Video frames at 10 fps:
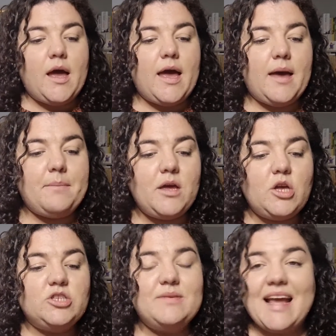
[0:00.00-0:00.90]

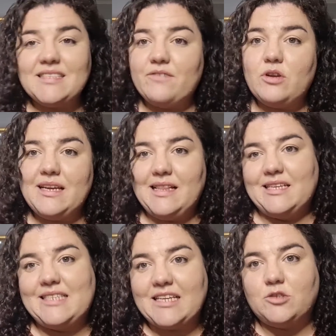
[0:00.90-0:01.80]
So next I've got a little
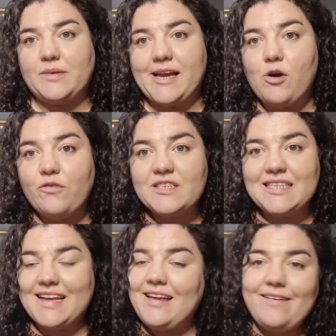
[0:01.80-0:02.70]
accessory.
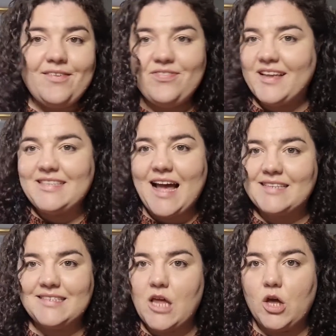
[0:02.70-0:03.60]
Obviously this
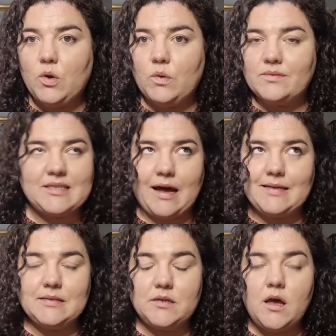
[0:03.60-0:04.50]
has no
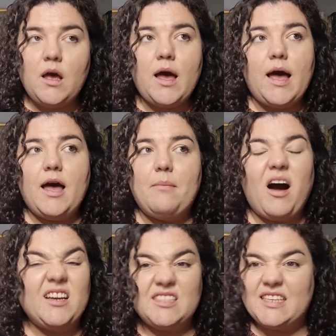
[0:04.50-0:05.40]
size.
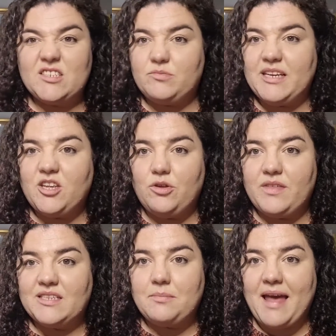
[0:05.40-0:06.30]
I just think it's a really cute
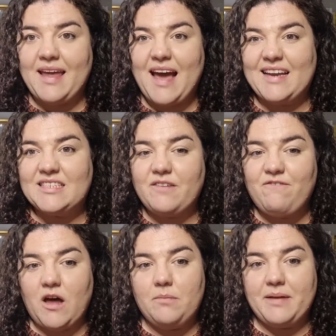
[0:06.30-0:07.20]
thing to make, and it's a
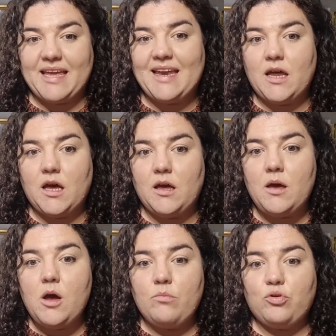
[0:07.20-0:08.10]
fun beginner
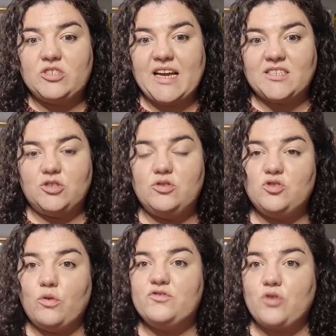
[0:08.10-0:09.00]
project, and you
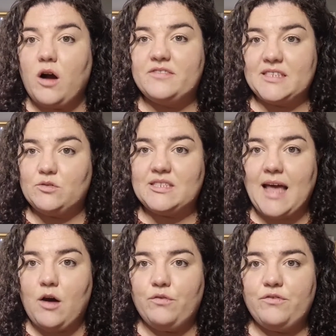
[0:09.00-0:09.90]
sort of draft it
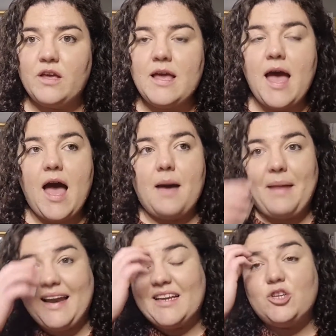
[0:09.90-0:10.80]
yourself,
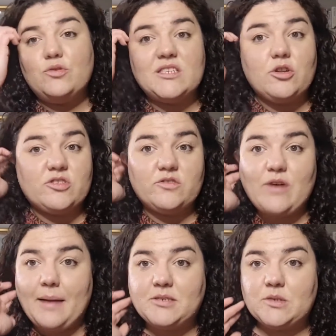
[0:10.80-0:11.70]
and it uses lots of
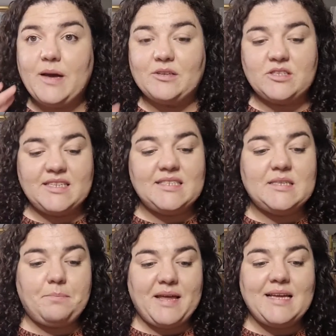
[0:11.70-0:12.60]
scraps as well. So this is
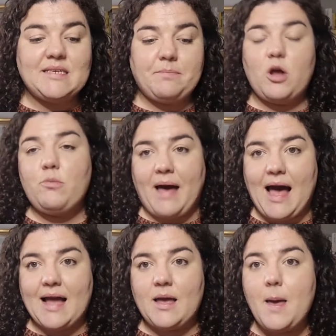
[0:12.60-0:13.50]
the Pisa Bow
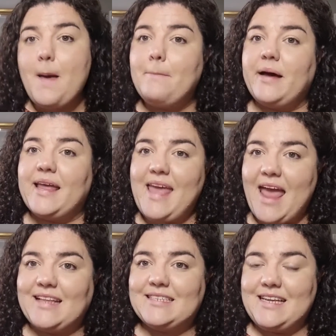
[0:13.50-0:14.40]
Bag by
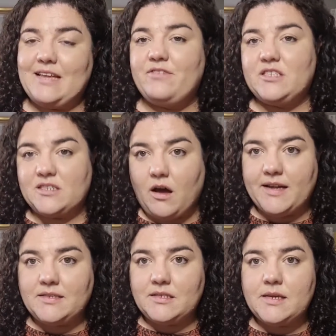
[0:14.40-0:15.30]
Kate Eva
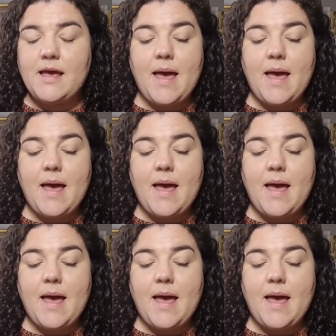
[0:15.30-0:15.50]
Designs,